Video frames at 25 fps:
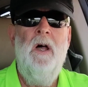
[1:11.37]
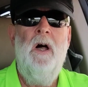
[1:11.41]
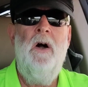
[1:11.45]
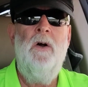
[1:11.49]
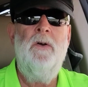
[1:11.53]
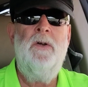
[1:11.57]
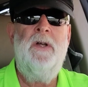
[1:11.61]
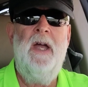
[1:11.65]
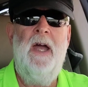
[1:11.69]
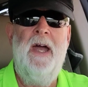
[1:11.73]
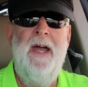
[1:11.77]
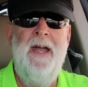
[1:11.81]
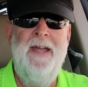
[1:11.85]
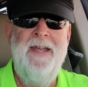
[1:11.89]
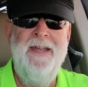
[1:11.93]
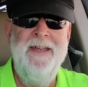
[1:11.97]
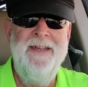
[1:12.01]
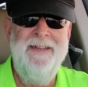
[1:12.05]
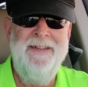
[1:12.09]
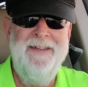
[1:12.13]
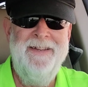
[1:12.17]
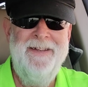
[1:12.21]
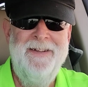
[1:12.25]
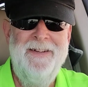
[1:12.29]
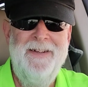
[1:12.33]

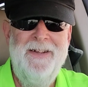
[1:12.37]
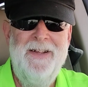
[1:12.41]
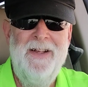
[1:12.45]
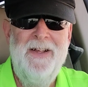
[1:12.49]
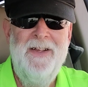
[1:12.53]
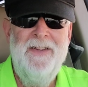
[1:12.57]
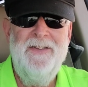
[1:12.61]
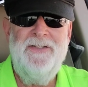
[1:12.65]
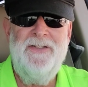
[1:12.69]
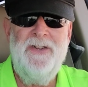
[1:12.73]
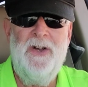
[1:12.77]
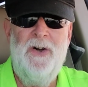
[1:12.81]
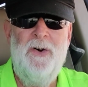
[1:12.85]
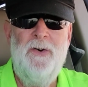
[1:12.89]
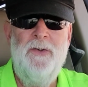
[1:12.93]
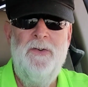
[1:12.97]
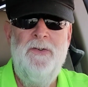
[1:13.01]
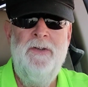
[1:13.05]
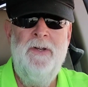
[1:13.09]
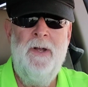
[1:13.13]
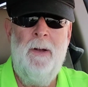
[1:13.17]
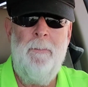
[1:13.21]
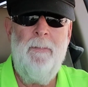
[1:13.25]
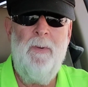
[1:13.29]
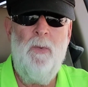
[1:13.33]
Okay, so
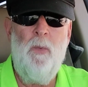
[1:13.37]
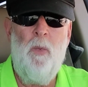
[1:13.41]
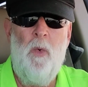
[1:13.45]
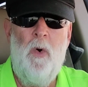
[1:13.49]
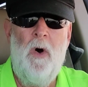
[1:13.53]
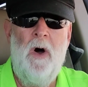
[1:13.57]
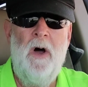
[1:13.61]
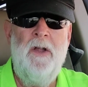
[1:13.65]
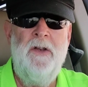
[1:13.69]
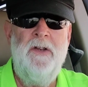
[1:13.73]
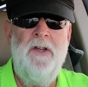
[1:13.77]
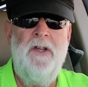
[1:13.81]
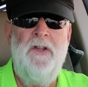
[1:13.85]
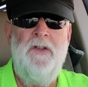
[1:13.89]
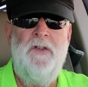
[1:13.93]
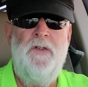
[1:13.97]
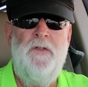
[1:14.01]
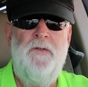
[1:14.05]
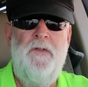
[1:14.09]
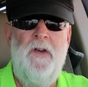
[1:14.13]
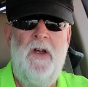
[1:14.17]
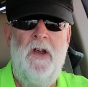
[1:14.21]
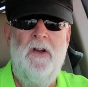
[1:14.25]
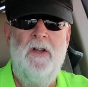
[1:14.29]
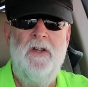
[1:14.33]
number one is
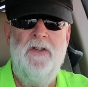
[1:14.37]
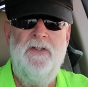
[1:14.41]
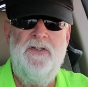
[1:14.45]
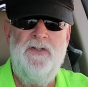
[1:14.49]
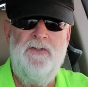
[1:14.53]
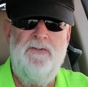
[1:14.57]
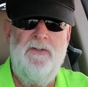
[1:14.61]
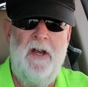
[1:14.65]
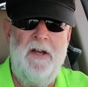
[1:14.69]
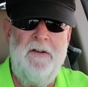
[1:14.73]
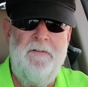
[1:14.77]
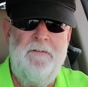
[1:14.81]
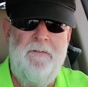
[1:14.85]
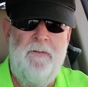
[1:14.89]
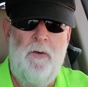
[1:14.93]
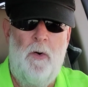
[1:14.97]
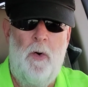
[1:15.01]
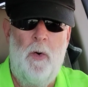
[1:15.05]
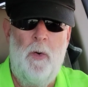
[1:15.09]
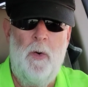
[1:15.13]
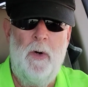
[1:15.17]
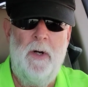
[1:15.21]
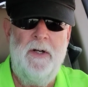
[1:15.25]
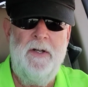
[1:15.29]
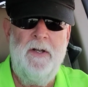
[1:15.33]
fairly
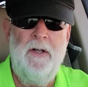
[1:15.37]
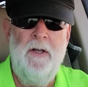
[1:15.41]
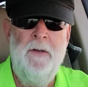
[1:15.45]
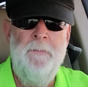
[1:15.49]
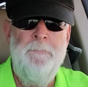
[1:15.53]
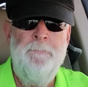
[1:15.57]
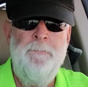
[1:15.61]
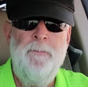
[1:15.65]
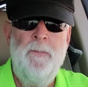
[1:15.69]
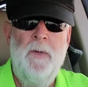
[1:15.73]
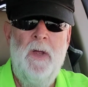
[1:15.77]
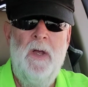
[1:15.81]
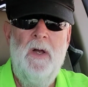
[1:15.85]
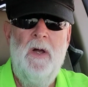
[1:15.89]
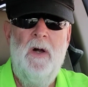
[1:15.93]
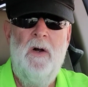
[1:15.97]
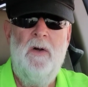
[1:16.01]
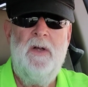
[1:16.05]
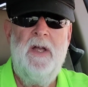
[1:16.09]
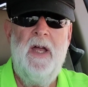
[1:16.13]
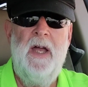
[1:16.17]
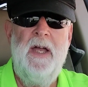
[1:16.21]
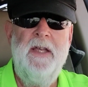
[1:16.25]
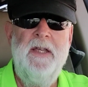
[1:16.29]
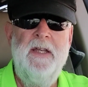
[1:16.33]
straightforward.
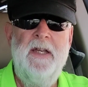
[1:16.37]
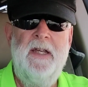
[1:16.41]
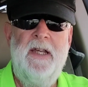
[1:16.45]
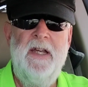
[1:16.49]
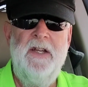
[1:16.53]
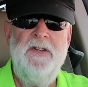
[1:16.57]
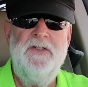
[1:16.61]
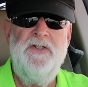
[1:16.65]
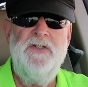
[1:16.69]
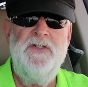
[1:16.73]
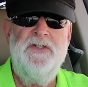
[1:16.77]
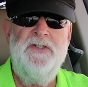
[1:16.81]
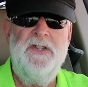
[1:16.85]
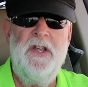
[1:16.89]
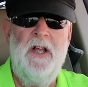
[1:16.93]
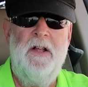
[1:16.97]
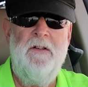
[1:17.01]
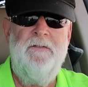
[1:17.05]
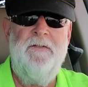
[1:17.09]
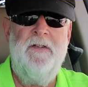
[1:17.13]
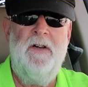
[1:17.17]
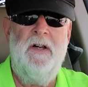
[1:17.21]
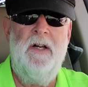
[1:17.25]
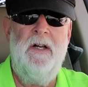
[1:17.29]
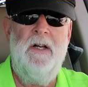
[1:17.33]
Okay, you get
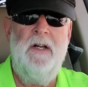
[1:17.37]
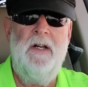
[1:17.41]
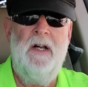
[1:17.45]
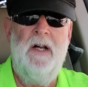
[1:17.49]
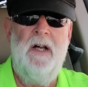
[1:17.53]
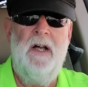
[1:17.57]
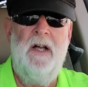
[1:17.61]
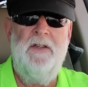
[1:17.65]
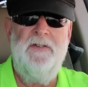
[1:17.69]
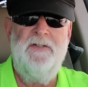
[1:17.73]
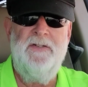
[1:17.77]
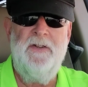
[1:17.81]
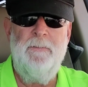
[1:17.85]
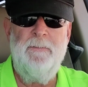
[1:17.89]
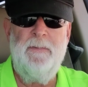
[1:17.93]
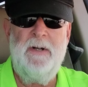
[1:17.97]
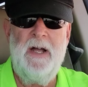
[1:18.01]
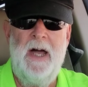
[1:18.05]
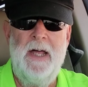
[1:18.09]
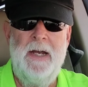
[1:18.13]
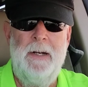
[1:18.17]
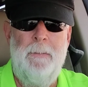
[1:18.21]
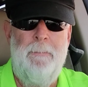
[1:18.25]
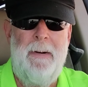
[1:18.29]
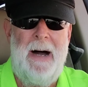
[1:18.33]
yourself some
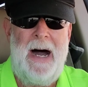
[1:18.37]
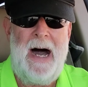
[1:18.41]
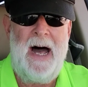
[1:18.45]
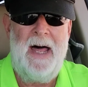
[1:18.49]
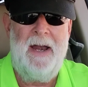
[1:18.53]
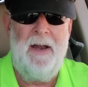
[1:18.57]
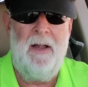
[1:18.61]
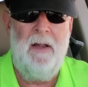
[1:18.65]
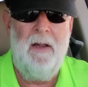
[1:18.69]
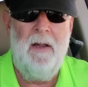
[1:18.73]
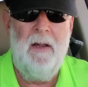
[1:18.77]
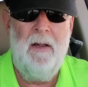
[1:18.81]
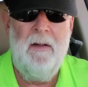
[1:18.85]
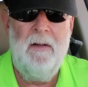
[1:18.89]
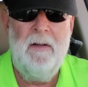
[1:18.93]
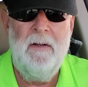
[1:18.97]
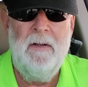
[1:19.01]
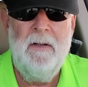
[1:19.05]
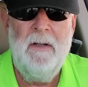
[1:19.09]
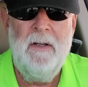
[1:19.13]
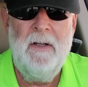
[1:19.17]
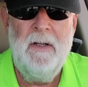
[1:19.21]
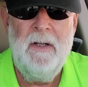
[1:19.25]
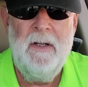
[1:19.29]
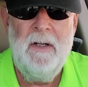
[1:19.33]
kind of bottle,
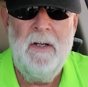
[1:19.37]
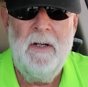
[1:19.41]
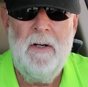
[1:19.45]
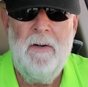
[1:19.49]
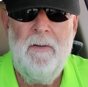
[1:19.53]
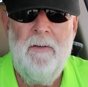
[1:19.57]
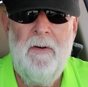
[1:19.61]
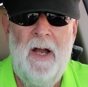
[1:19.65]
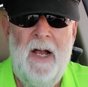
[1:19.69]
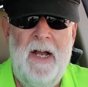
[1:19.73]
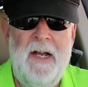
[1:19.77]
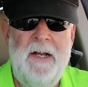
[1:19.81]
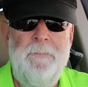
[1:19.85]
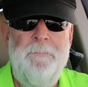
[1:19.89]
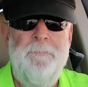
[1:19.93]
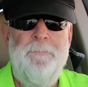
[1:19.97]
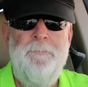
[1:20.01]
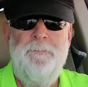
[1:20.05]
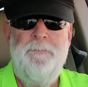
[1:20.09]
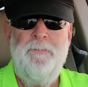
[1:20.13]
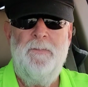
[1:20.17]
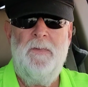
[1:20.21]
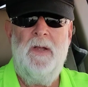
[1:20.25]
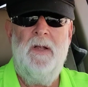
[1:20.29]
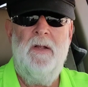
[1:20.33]
right,
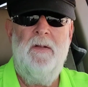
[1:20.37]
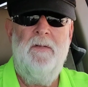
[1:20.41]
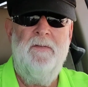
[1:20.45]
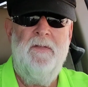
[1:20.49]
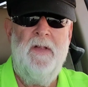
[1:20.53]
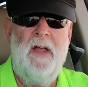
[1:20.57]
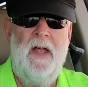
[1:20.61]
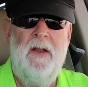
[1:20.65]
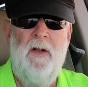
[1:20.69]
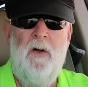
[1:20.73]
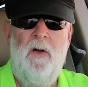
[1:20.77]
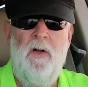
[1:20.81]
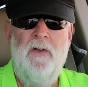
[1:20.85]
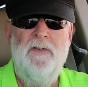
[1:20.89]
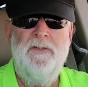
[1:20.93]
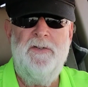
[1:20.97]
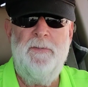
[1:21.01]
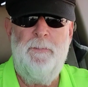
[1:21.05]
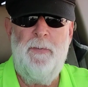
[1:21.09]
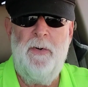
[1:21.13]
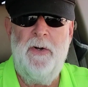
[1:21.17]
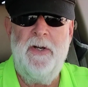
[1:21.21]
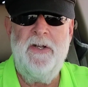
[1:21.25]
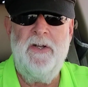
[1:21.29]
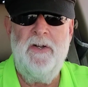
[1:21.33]
that holds a
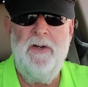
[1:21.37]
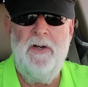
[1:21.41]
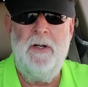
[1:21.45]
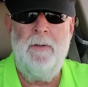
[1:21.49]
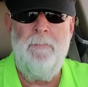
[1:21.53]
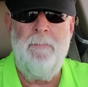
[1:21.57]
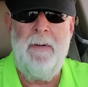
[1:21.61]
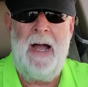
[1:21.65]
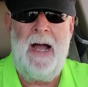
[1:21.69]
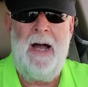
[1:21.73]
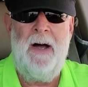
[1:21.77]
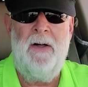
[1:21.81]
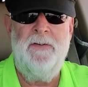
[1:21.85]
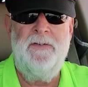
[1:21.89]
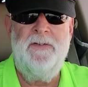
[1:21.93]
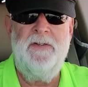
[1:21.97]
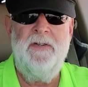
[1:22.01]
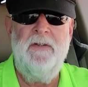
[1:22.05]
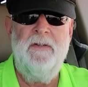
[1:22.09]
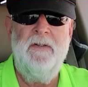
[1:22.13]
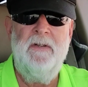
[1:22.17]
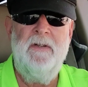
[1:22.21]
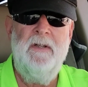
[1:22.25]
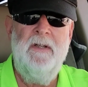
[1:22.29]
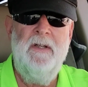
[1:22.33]
pretty good amount
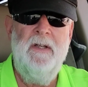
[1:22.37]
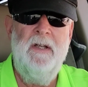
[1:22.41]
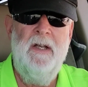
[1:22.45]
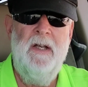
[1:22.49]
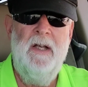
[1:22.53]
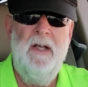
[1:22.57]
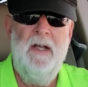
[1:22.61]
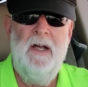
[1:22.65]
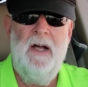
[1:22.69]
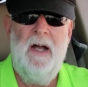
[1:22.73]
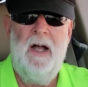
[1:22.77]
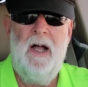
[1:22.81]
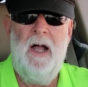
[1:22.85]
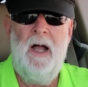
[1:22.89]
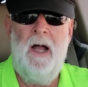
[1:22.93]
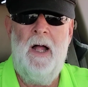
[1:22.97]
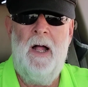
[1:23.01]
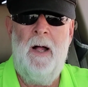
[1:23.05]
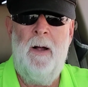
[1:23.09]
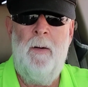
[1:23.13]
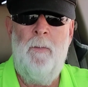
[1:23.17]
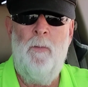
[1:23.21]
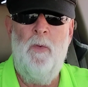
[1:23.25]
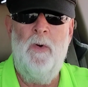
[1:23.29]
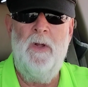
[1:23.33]

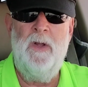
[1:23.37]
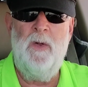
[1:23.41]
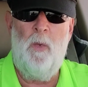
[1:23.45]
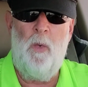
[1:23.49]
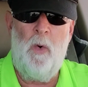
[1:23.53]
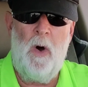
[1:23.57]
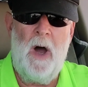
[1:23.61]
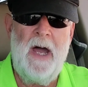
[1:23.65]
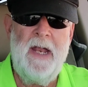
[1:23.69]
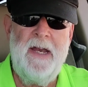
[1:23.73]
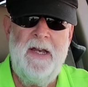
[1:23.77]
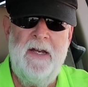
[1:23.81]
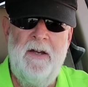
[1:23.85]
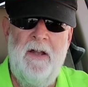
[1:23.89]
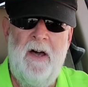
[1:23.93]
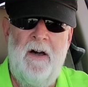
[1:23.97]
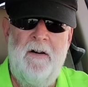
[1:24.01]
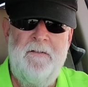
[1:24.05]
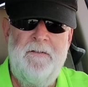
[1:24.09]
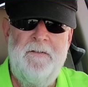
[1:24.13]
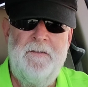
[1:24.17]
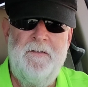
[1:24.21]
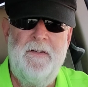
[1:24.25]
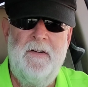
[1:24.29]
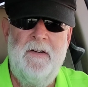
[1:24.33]
with a wide
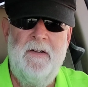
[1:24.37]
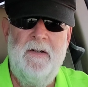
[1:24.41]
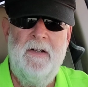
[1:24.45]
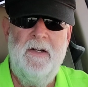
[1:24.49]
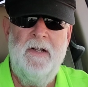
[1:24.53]
enough